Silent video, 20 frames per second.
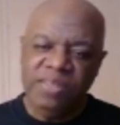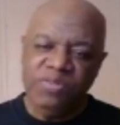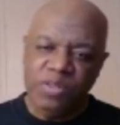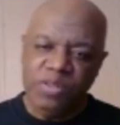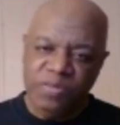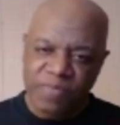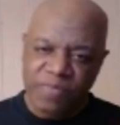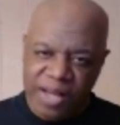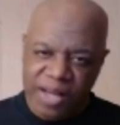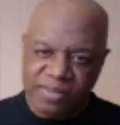If
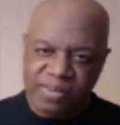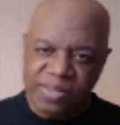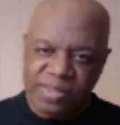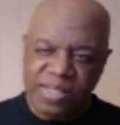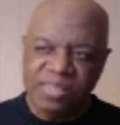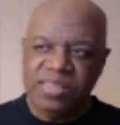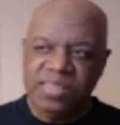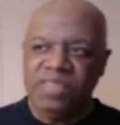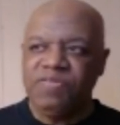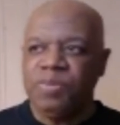you're fasting,
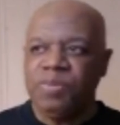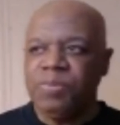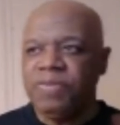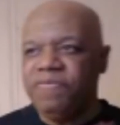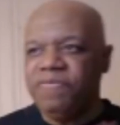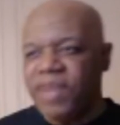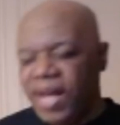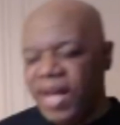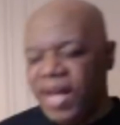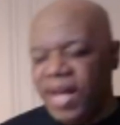that's different.
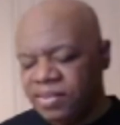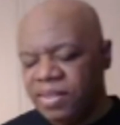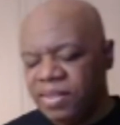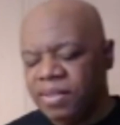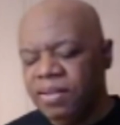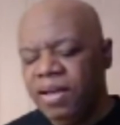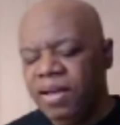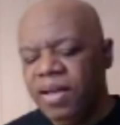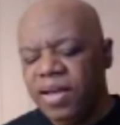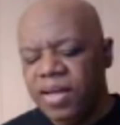But
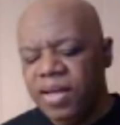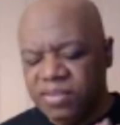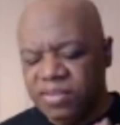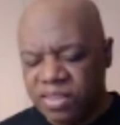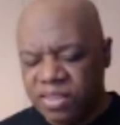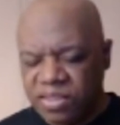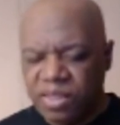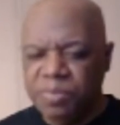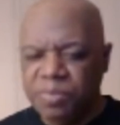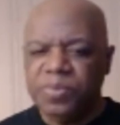fasting is
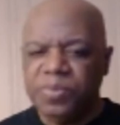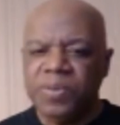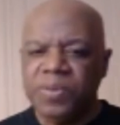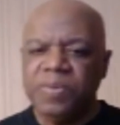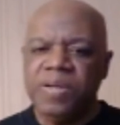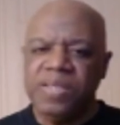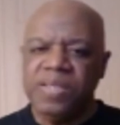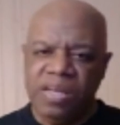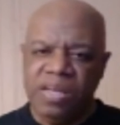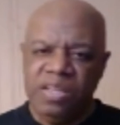a
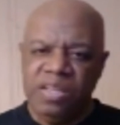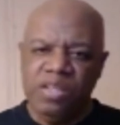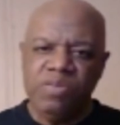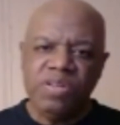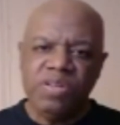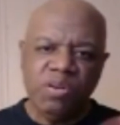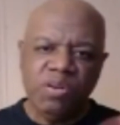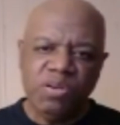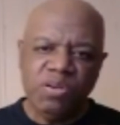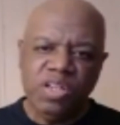temporary thing. You
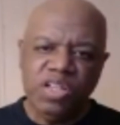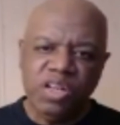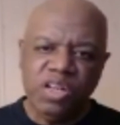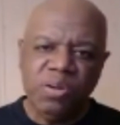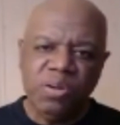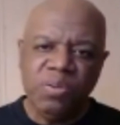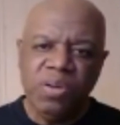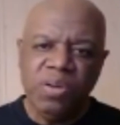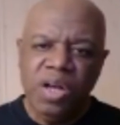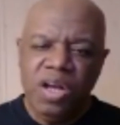can only
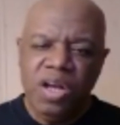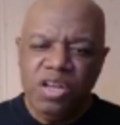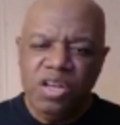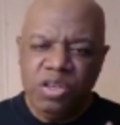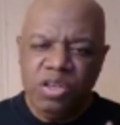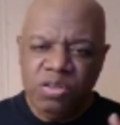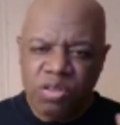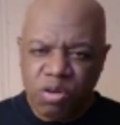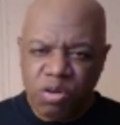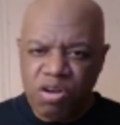go,
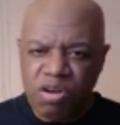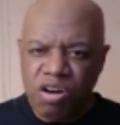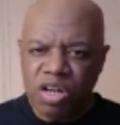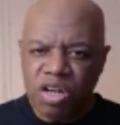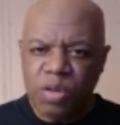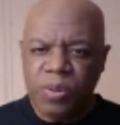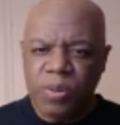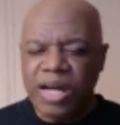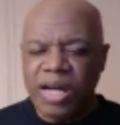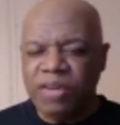you can go
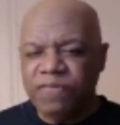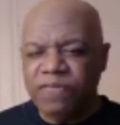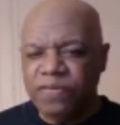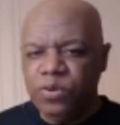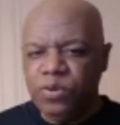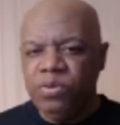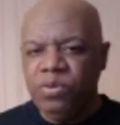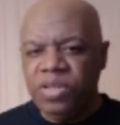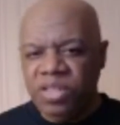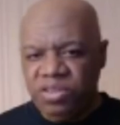longer without
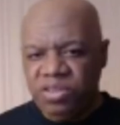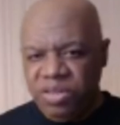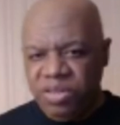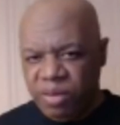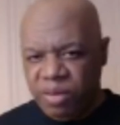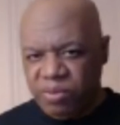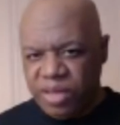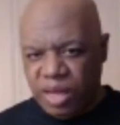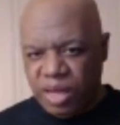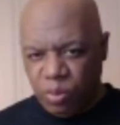food than you
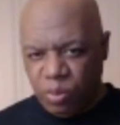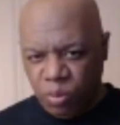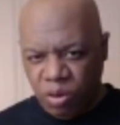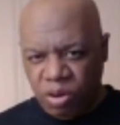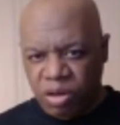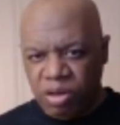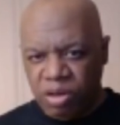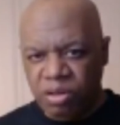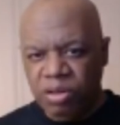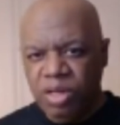can without
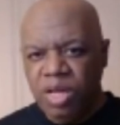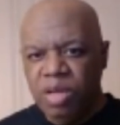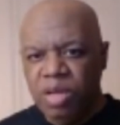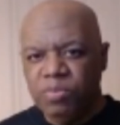water.